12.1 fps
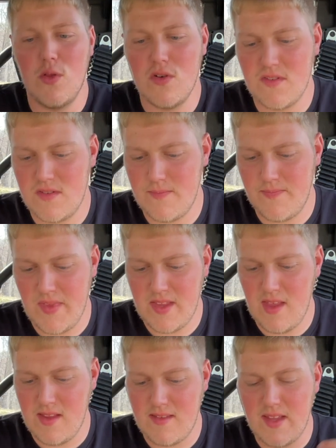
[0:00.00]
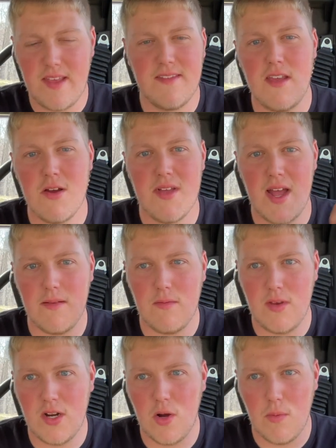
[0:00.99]
there's, it, it's nice to hear that,
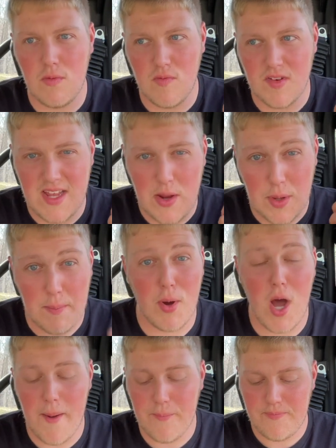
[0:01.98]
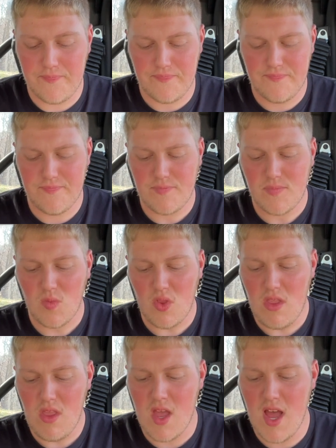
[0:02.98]
you know, resounding pop
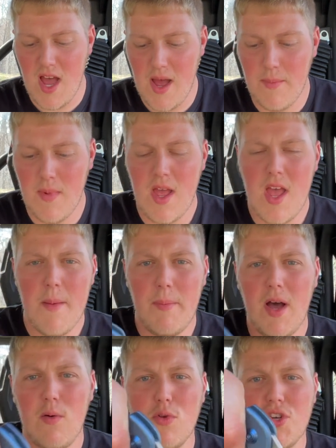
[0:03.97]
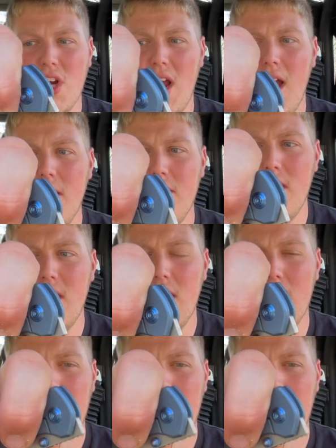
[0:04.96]
um, but we'll try the